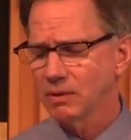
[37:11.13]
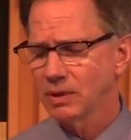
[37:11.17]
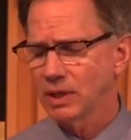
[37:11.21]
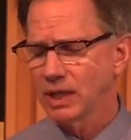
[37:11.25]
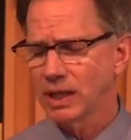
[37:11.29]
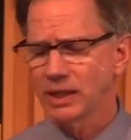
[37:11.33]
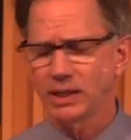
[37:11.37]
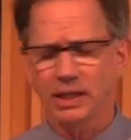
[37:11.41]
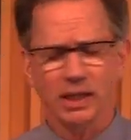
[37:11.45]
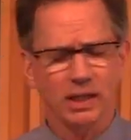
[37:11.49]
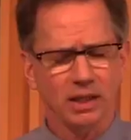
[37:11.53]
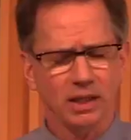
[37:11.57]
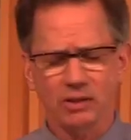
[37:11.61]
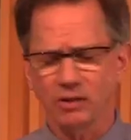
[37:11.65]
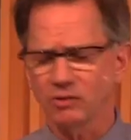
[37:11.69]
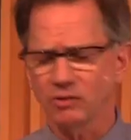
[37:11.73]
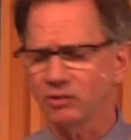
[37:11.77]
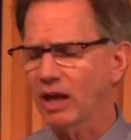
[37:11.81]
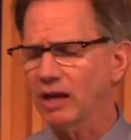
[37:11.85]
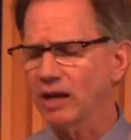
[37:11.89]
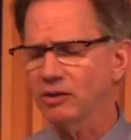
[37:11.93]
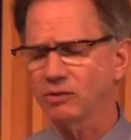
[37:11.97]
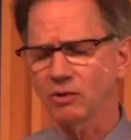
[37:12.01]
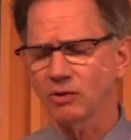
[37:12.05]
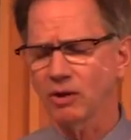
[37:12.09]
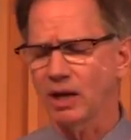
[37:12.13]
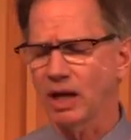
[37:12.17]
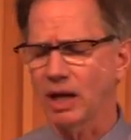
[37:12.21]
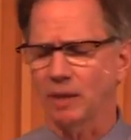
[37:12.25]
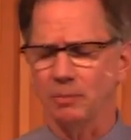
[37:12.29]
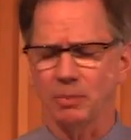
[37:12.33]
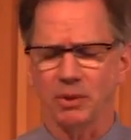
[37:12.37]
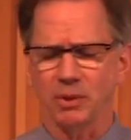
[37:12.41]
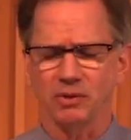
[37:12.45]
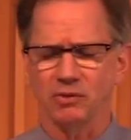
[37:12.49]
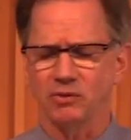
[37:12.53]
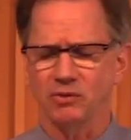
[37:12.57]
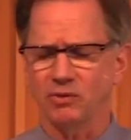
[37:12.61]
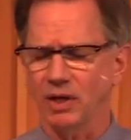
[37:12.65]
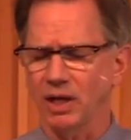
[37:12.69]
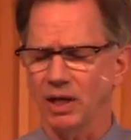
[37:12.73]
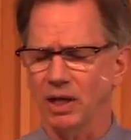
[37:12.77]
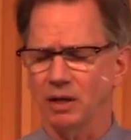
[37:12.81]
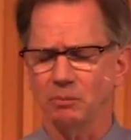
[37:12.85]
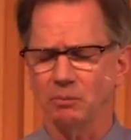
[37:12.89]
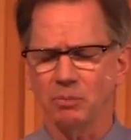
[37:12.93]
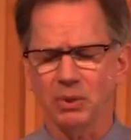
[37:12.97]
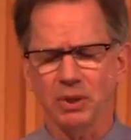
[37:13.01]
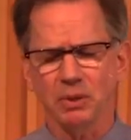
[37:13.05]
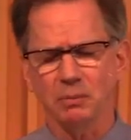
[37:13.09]
And then a disaster happens
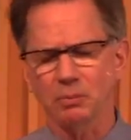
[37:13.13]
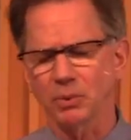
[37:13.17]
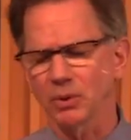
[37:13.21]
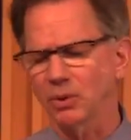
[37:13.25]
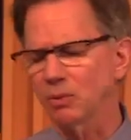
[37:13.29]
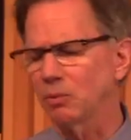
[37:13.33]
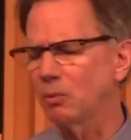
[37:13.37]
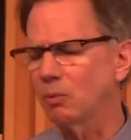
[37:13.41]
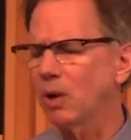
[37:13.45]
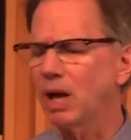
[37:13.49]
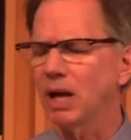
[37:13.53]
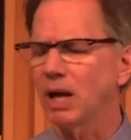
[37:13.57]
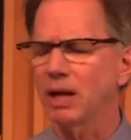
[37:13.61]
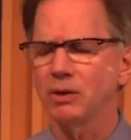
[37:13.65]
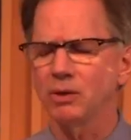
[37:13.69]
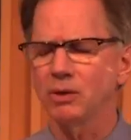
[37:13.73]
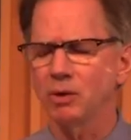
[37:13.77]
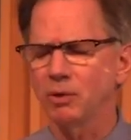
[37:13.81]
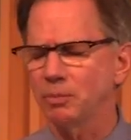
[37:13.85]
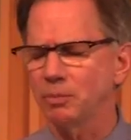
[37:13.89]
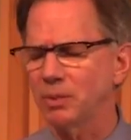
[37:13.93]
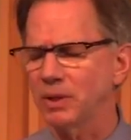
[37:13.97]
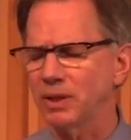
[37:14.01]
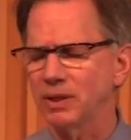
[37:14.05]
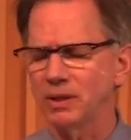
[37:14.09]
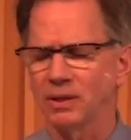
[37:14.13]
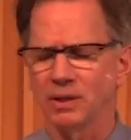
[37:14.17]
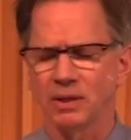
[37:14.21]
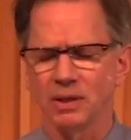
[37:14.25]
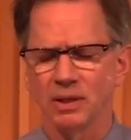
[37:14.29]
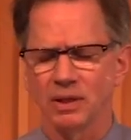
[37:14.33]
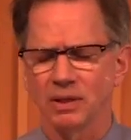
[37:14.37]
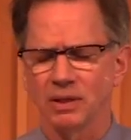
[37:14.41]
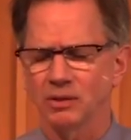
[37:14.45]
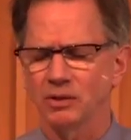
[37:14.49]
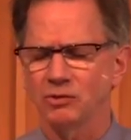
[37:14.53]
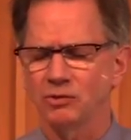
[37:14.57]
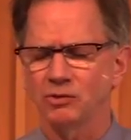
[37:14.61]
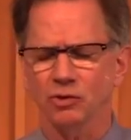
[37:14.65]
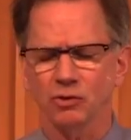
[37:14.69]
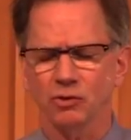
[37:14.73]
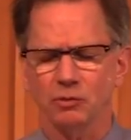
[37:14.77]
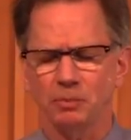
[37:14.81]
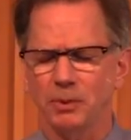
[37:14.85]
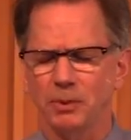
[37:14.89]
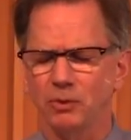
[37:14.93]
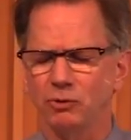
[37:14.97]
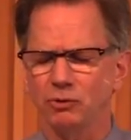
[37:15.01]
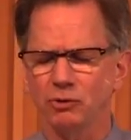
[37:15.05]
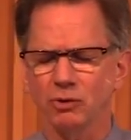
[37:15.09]
and people are wide open to just
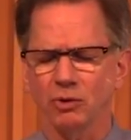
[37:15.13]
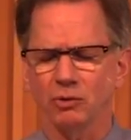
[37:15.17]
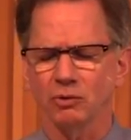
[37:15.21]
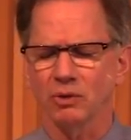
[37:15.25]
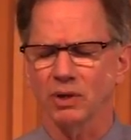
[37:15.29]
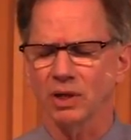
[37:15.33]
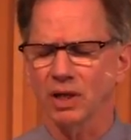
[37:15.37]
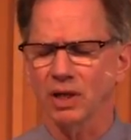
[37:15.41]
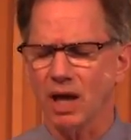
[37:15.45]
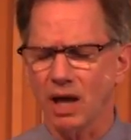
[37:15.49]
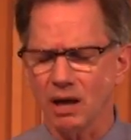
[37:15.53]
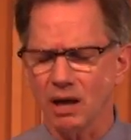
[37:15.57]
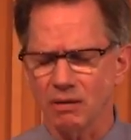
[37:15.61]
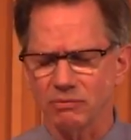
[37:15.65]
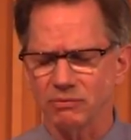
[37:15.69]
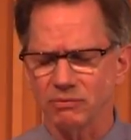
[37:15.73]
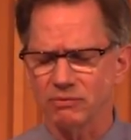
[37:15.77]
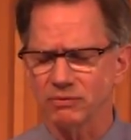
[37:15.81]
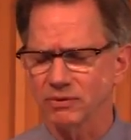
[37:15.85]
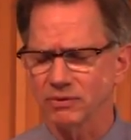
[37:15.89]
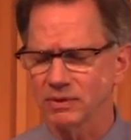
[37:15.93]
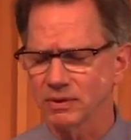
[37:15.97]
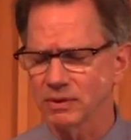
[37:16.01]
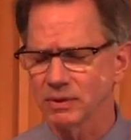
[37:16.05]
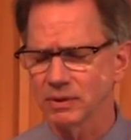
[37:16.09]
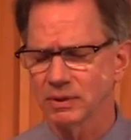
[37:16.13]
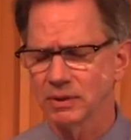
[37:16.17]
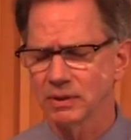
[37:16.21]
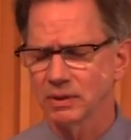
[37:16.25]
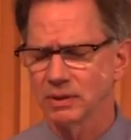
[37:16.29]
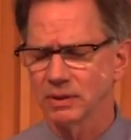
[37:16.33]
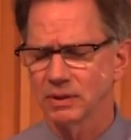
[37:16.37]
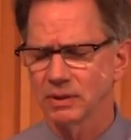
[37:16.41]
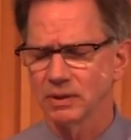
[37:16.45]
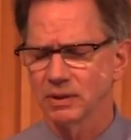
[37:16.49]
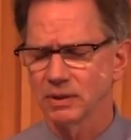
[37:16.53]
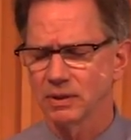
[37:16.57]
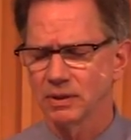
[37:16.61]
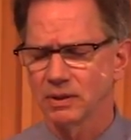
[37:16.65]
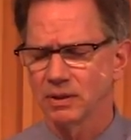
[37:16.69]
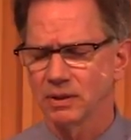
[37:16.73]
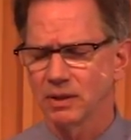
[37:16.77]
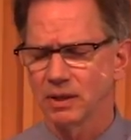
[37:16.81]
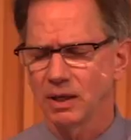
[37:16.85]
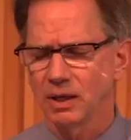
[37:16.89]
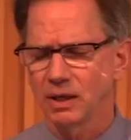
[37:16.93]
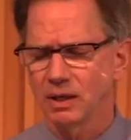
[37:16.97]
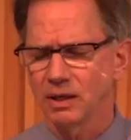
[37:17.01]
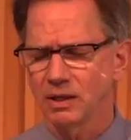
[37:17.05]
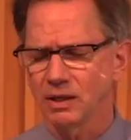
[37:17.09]
be shown love,
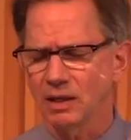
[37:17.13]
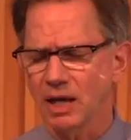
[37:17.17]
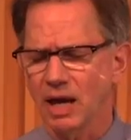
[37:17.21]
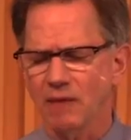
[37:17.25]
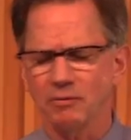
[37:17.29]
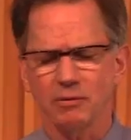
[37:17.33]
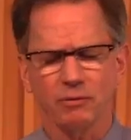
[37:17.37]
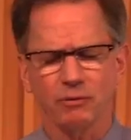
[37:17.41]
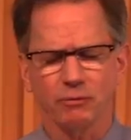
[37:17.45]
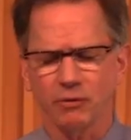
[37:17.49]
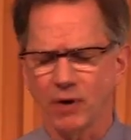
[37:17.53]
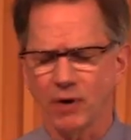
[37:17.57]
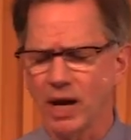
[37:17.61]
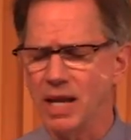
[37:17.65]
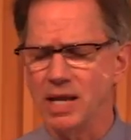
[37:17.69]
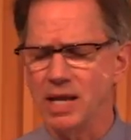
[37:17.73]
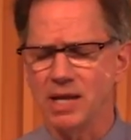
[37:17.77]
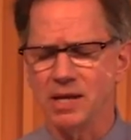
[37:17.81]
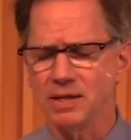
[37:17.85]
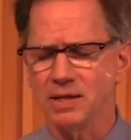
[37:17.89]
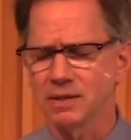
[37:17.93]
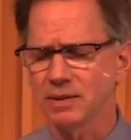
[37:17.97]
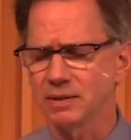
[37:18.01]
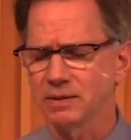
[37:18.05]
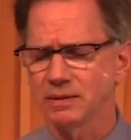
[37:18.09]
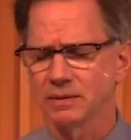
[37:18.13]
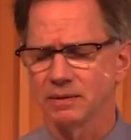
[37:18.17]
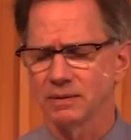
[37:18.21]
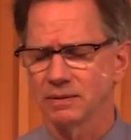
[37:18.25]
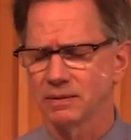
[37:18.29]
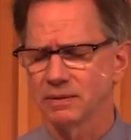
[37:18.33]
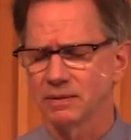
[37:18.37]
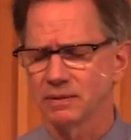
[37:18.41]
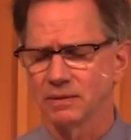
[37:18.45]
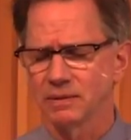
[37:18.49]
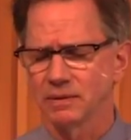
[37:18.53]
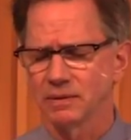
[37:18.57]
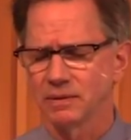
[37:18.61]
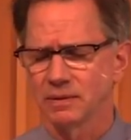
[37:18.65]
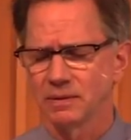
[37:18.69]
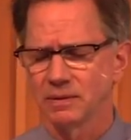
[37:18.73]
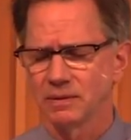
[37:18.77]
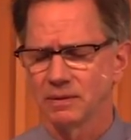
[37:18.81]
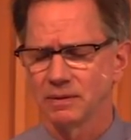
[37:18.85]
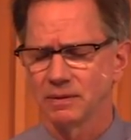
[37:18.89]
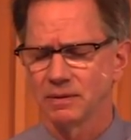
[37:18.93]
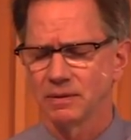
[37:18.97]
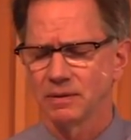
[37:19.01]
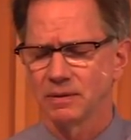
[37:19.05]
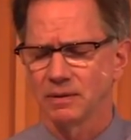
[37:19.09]
to have a friend.
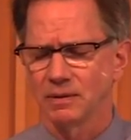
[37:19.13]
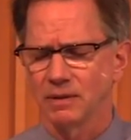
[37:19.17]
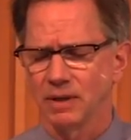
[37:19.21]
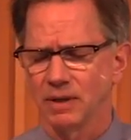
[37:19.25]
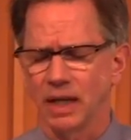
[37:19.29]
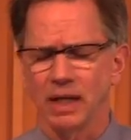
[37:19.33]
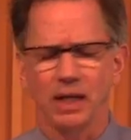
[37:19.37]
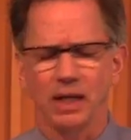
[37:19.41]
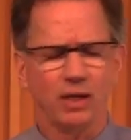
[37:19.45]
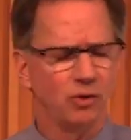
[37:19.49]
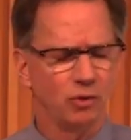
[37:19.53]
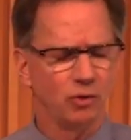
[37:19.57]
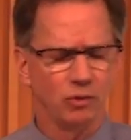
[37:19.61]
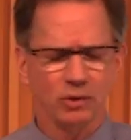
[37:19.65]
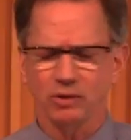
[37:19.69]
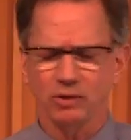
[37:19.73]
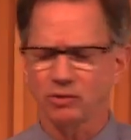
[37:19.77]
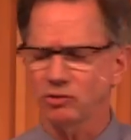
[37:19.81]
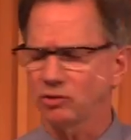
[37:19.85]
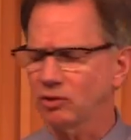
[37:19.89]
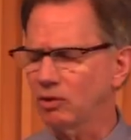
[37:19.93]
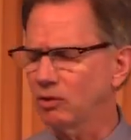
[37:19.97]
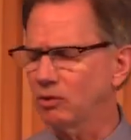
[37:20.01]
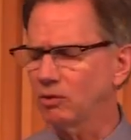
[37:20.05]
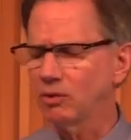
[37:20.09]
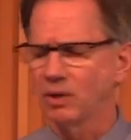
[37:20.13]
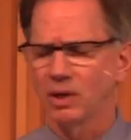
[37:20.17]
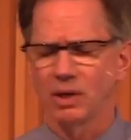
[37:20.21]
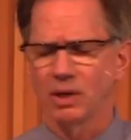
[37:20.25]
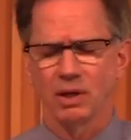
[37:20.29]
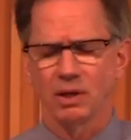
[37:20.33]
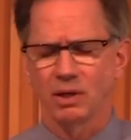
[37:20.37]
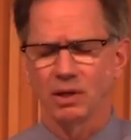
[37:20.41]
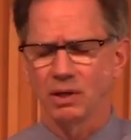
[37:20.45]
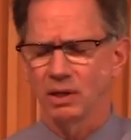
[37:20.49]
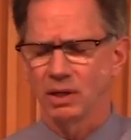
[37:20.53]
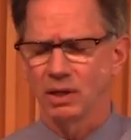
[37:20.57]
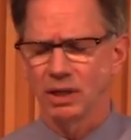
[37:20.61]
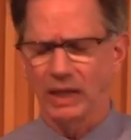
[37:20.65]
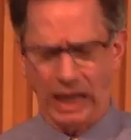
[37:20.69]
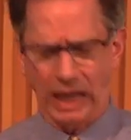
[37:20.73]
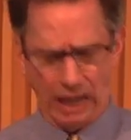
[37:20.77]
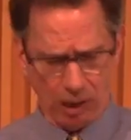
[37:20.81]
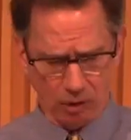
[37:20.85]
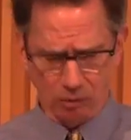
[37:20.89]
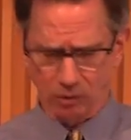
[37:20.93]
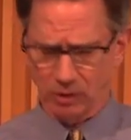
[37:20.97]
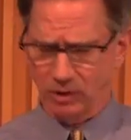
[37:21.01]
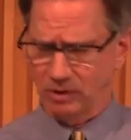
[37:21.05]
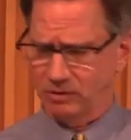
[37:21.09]
And in doing so,
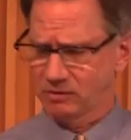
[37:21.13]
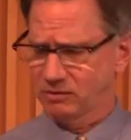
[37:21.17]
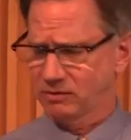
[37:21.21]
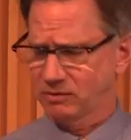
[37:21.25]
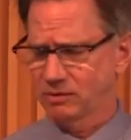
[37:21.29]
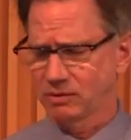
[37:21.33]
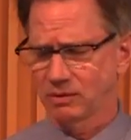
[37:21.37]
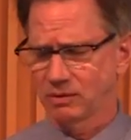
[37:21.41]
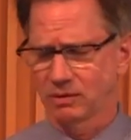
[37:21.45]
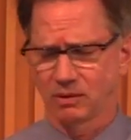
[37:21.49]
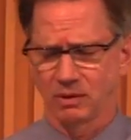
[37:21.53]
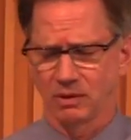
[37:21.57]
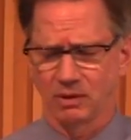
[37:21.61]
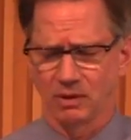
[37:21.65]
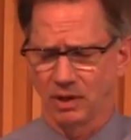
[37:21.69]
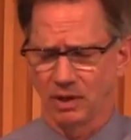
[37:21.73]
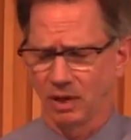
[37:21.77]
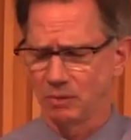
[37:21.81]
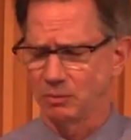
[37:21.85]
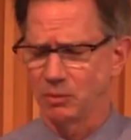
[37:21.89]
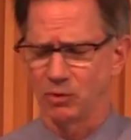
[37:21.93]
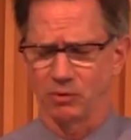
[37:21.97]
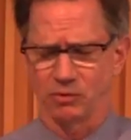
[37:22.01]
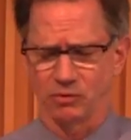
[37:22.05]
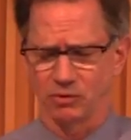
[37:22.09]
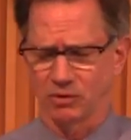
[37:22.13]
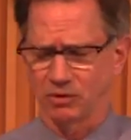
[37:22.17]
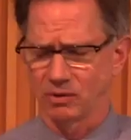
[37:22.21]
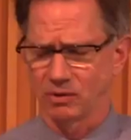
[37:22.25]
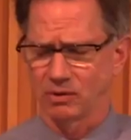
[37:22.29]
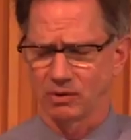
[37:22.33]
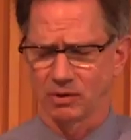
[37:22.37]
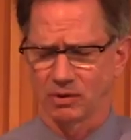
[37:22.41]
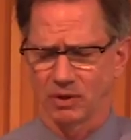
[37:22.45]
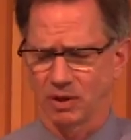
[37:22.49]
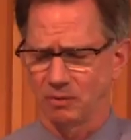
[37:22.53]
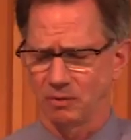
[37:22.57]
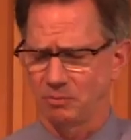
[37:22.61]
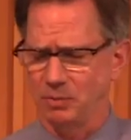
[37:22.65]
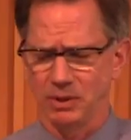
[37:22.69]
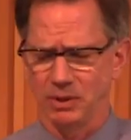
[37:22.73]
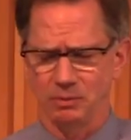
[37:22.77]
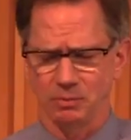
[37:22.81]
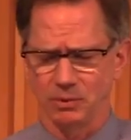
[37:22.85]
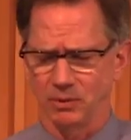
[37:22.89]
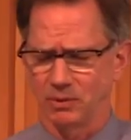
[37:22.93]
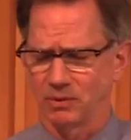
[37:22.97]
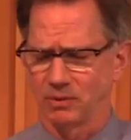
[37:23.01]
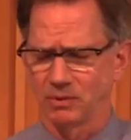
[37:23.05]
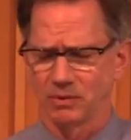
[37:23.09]
countless numbers of
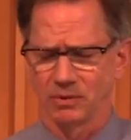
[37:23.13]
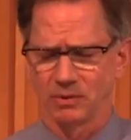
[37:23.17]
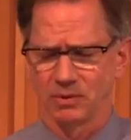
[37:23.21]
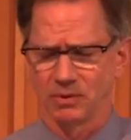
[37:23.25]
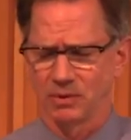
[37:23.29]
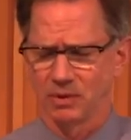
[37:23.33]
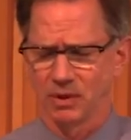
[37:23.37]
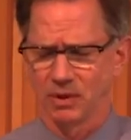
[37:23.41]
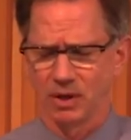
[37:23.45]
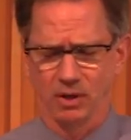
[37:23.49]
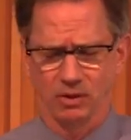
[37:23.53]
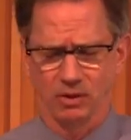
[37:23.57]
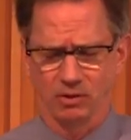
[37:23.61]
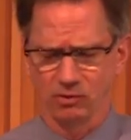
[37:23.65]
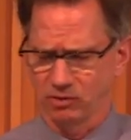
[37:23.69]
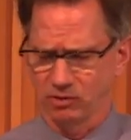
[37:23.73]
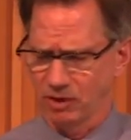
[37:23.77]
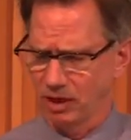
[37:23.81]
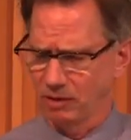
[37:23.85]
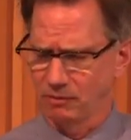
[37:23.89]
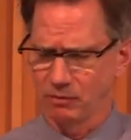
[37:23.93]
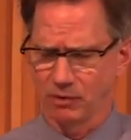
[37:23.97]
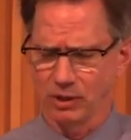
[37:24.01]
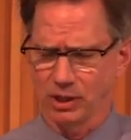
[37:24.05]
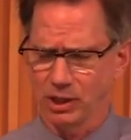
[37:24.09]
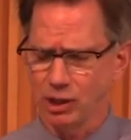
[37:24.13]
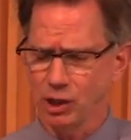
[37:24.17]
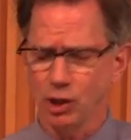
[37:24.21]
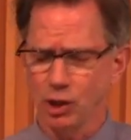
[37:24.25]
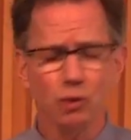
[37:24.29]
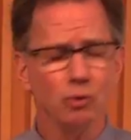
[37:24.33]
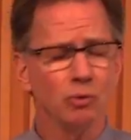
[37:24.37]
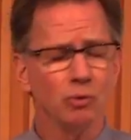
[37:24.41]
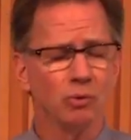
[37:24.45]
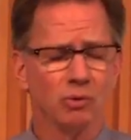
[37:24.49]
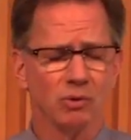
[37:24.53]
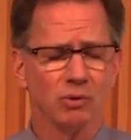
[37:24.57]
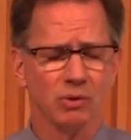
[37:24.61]
people are discovering you.